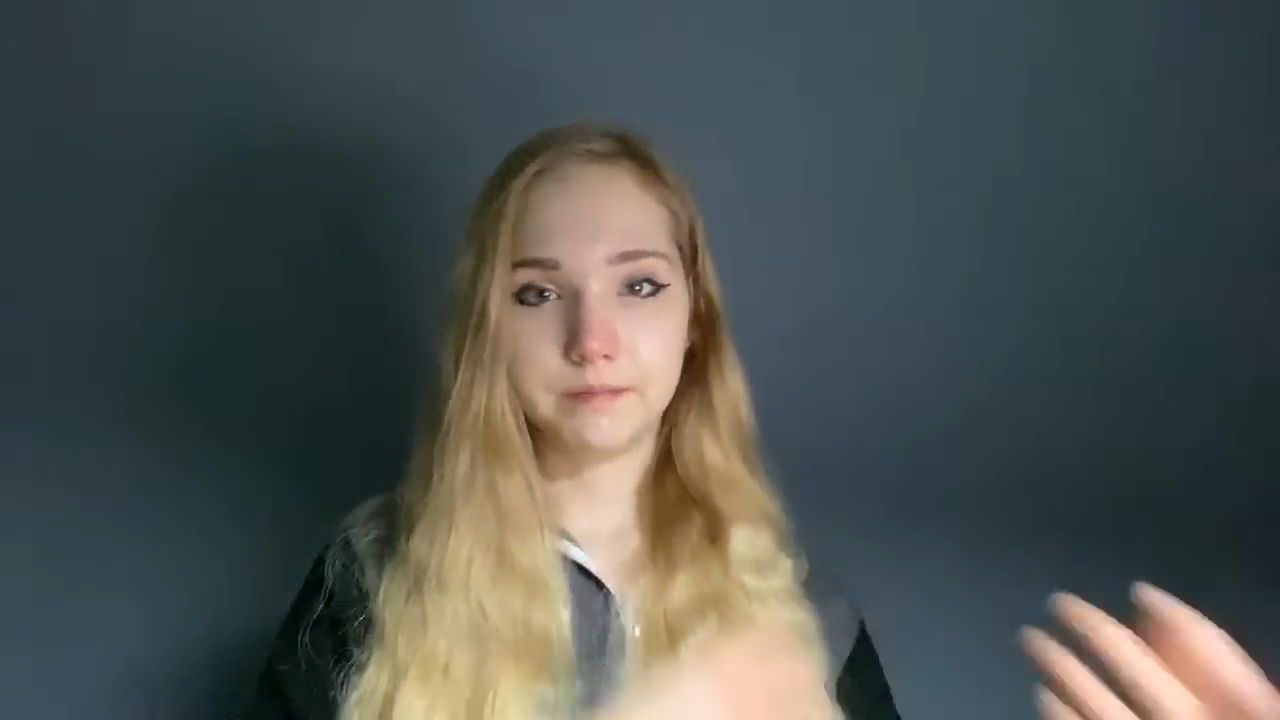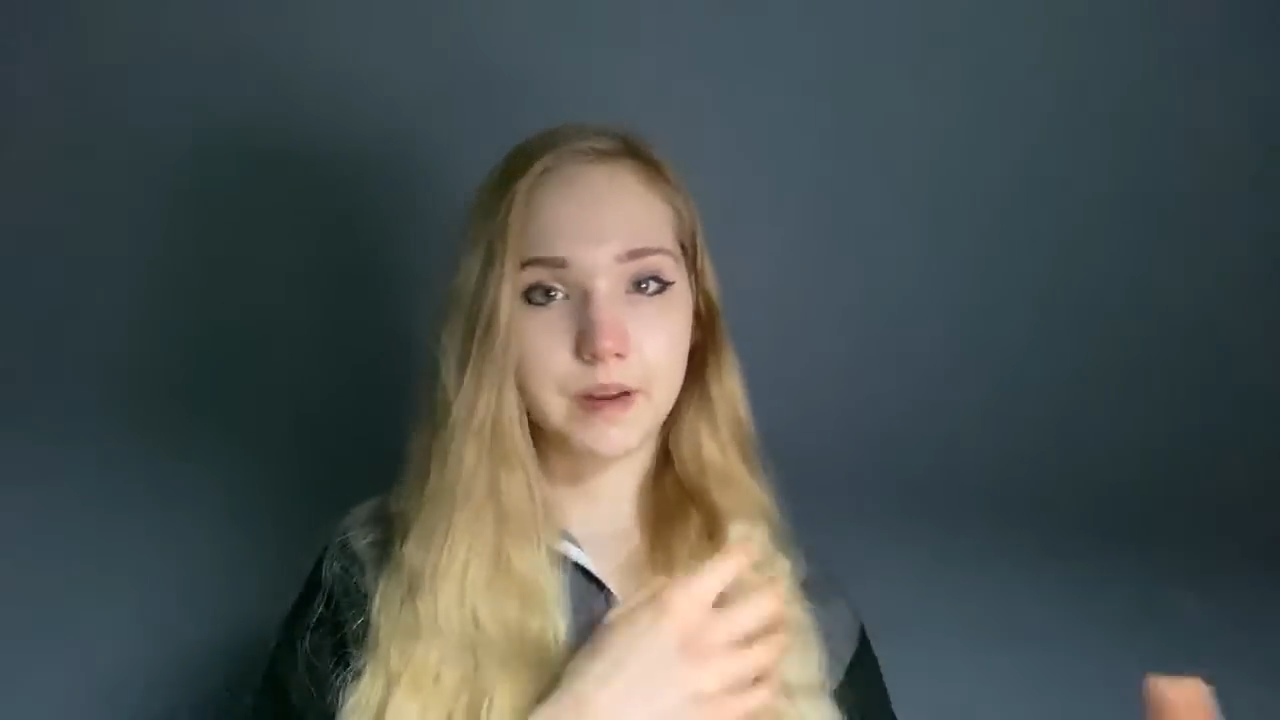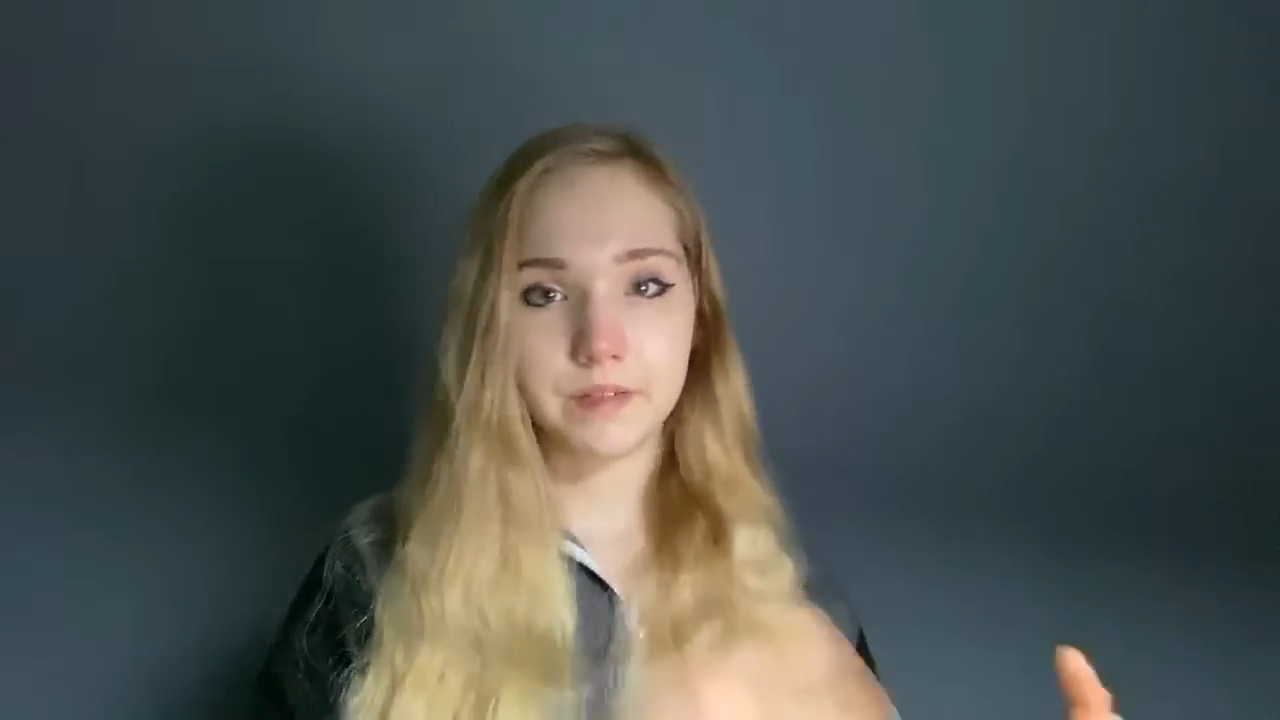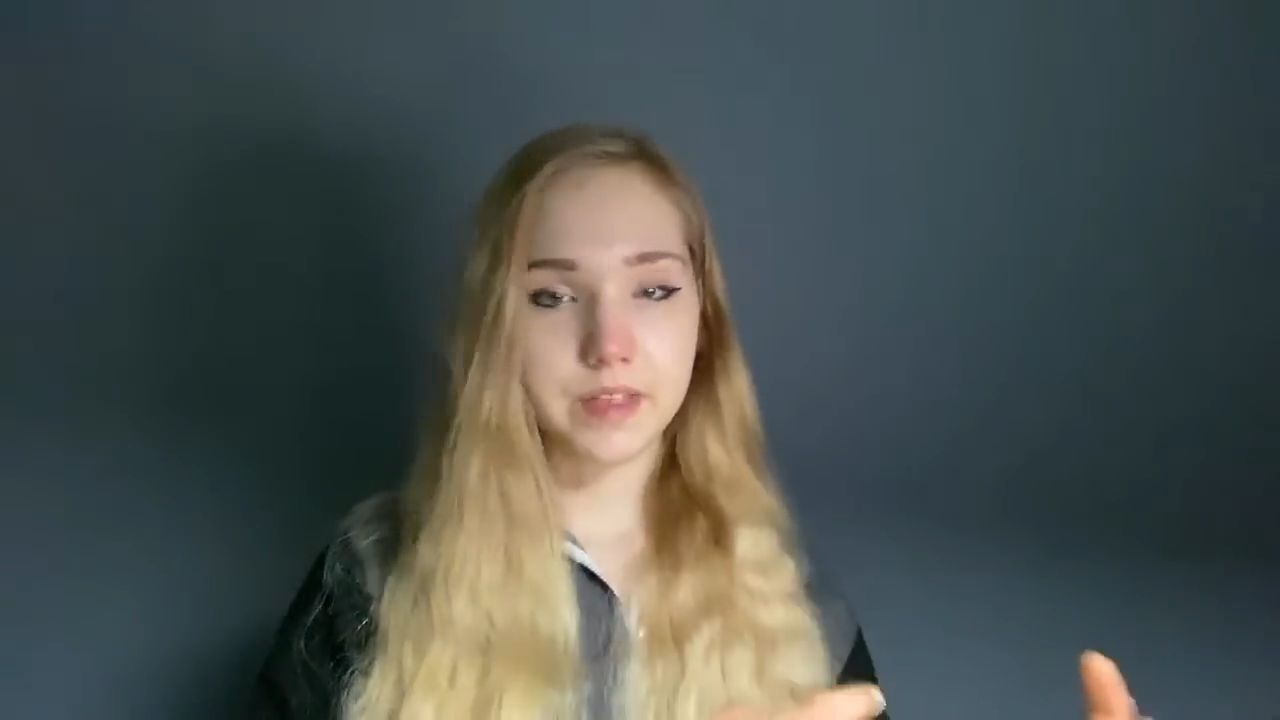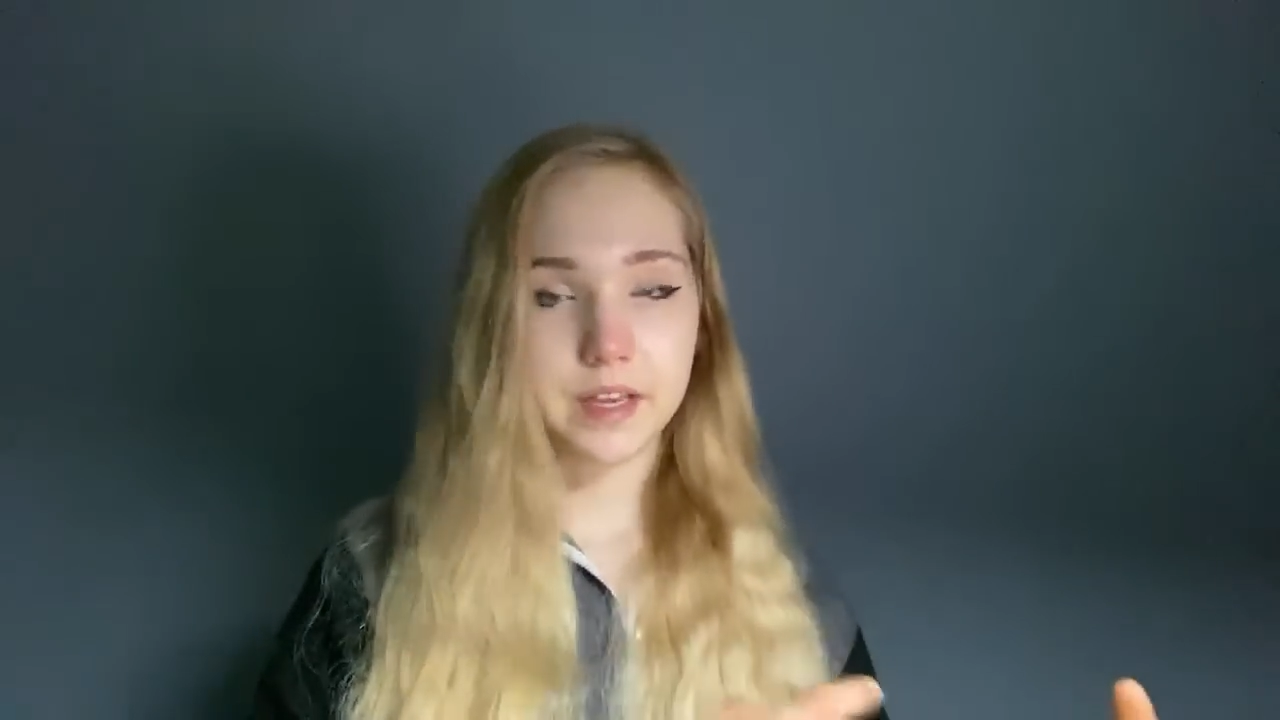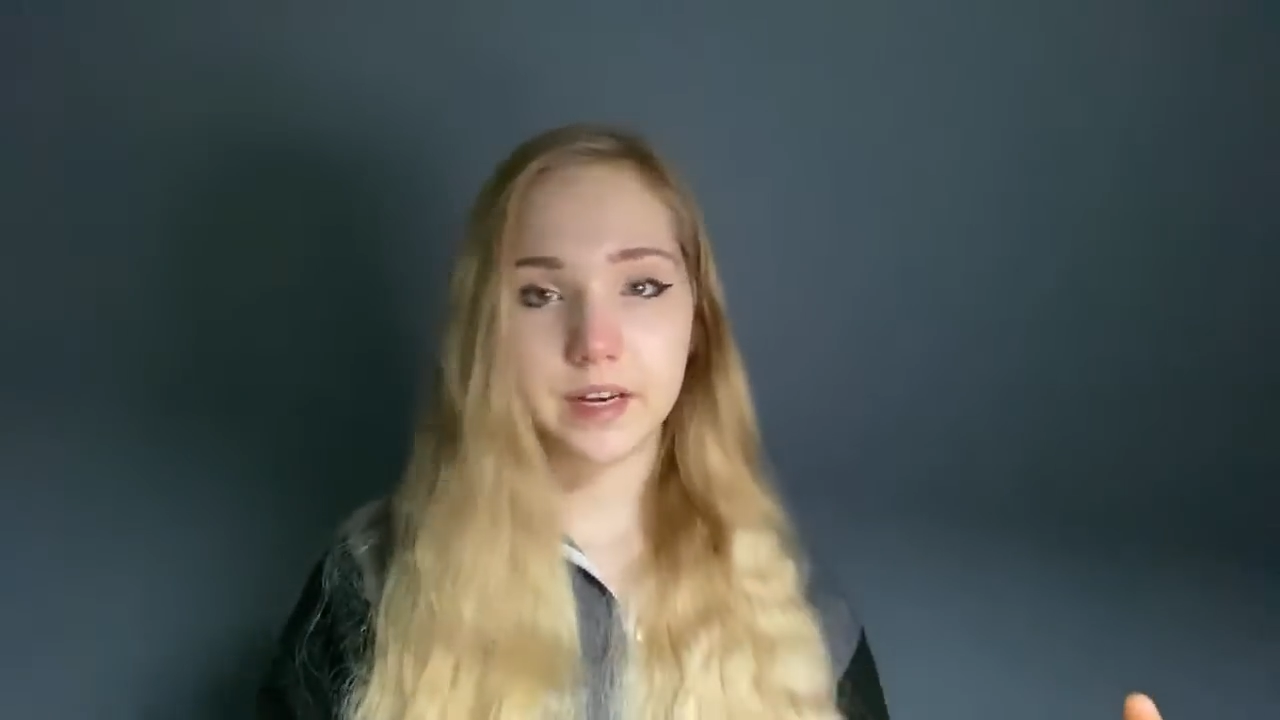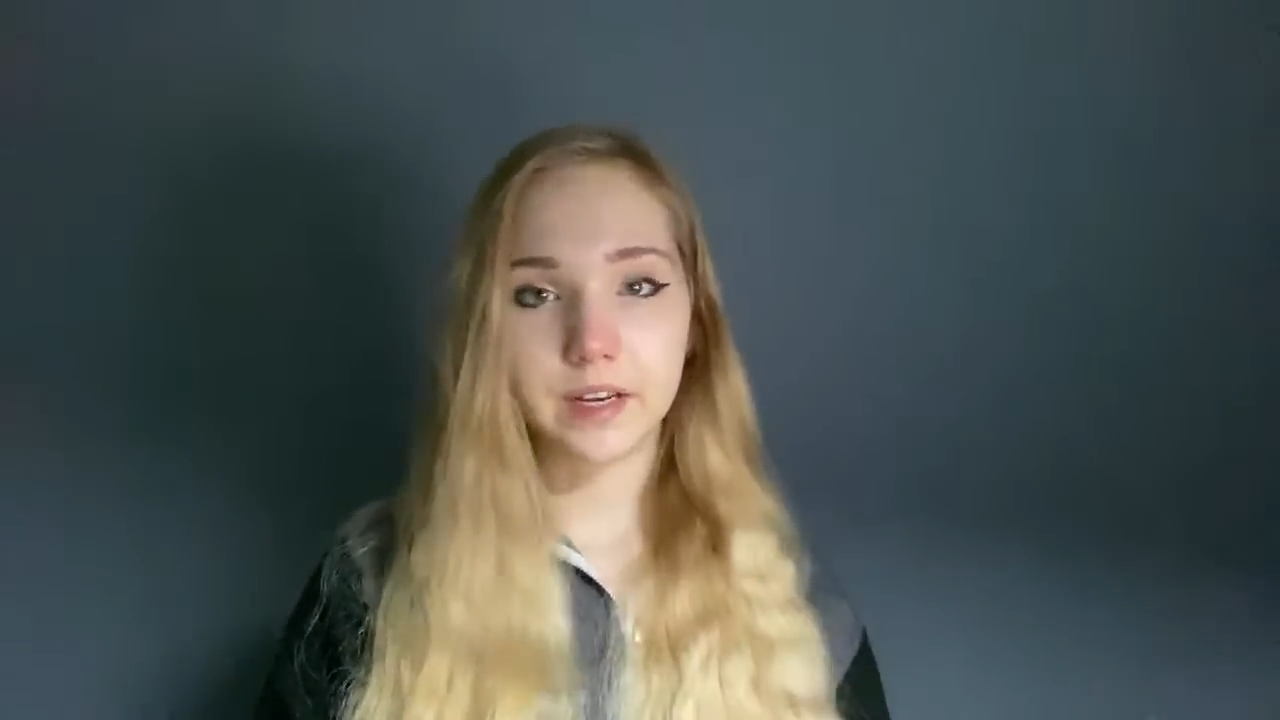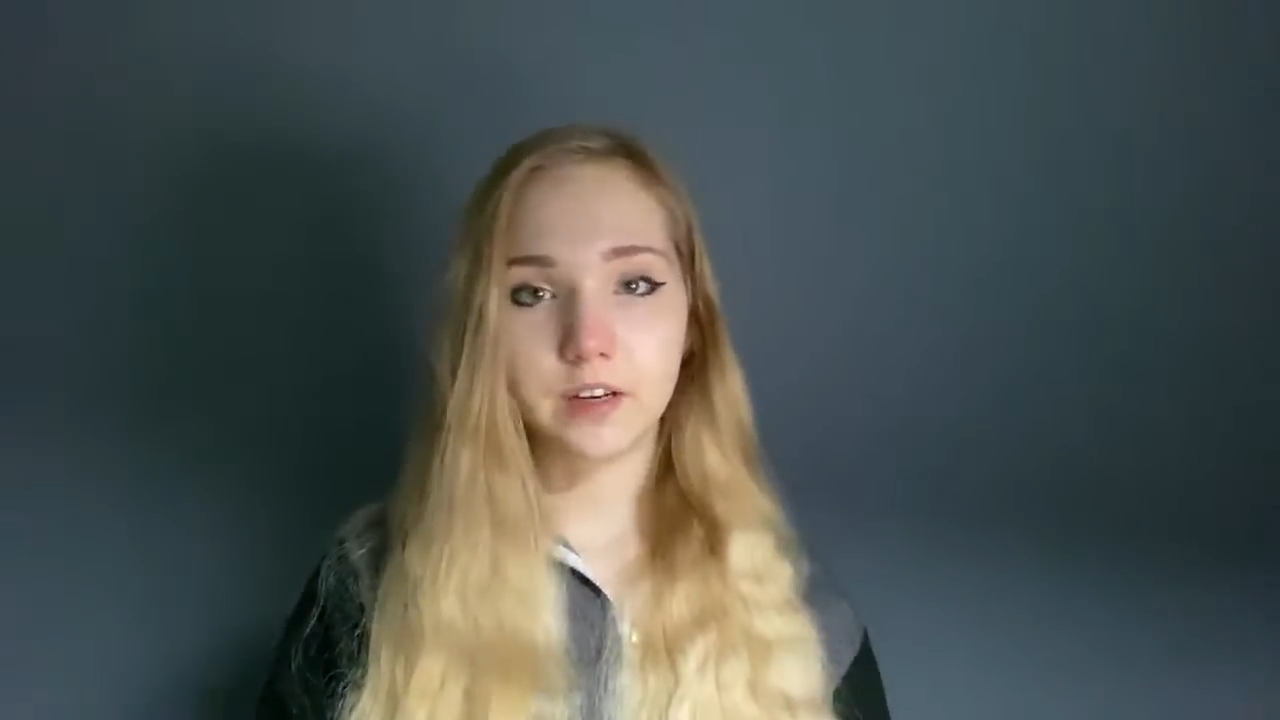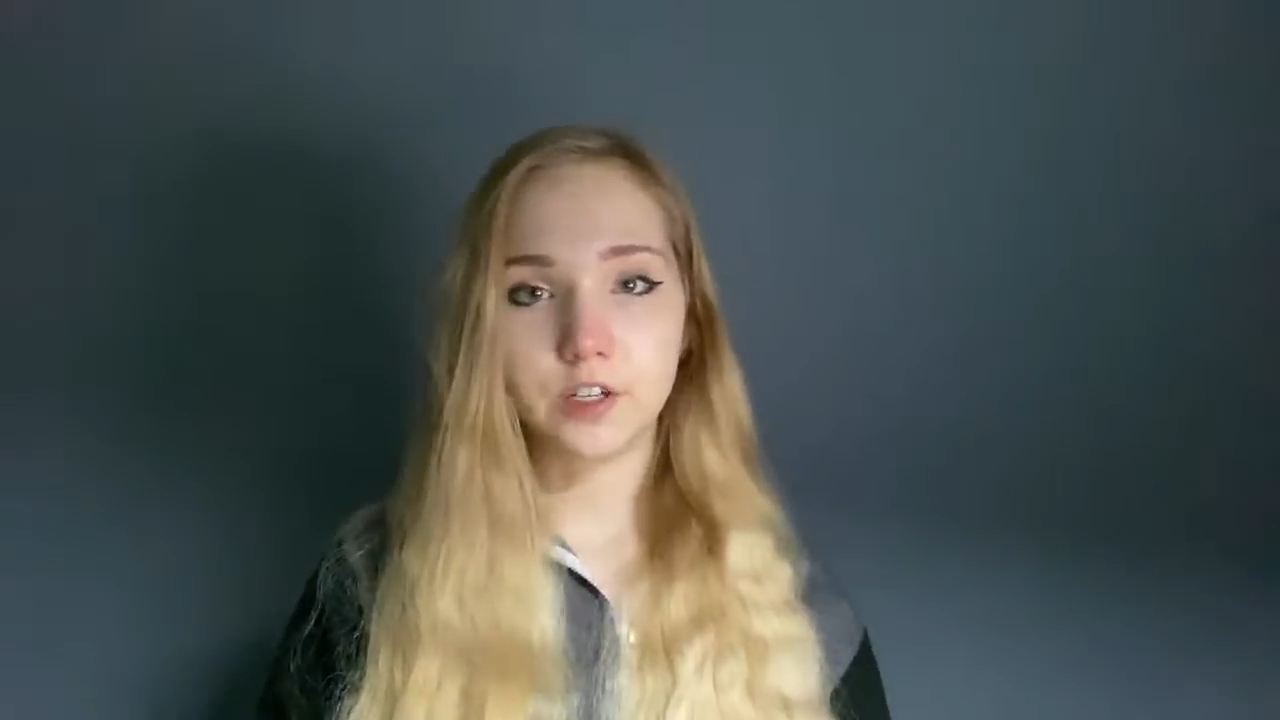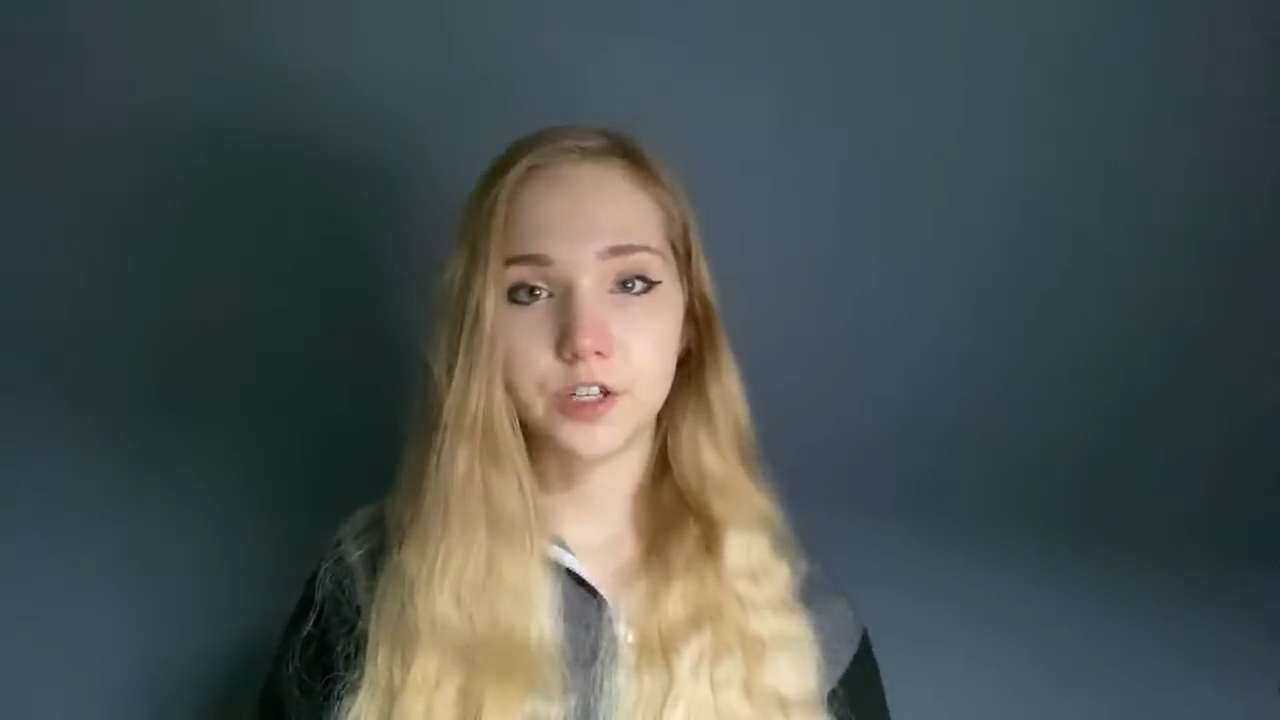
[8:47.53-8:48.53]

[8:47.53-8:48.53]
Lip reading: everything in English.